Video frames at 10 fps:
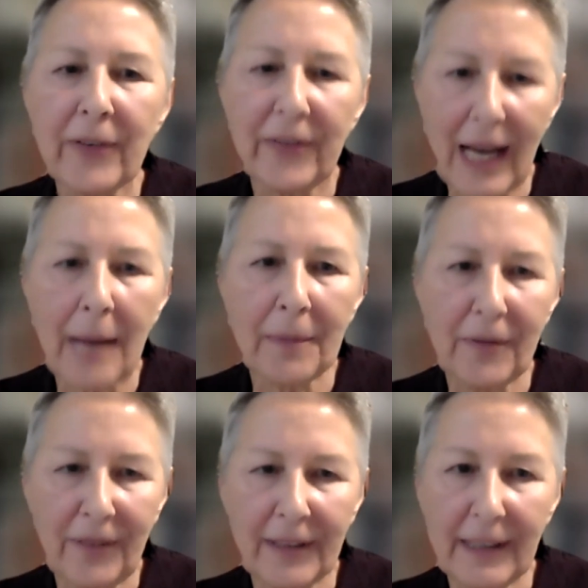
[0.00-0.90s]
stopped
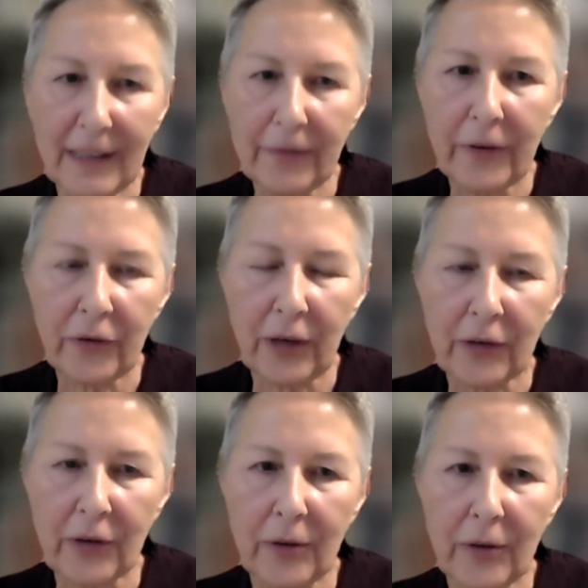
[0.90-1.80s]
funding
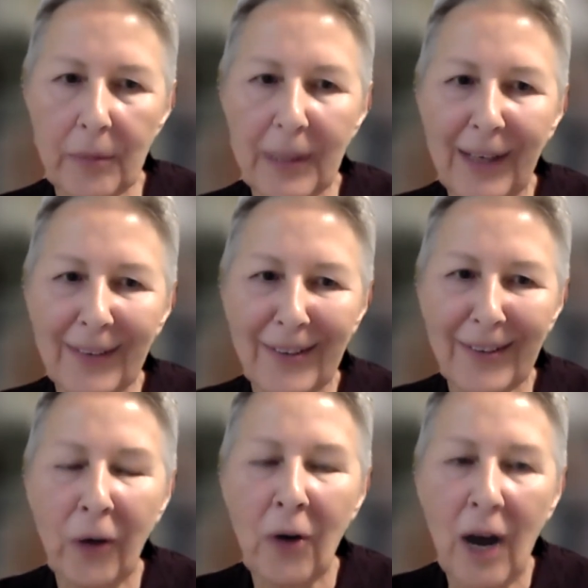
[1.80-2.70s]
infrastructure because it's
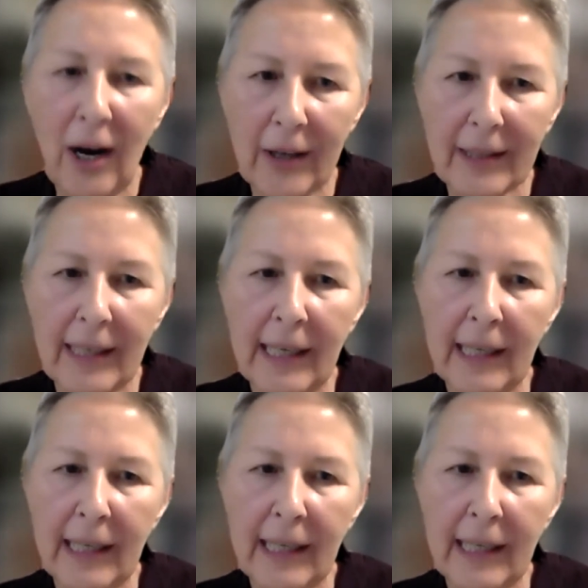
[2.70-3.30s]
so hard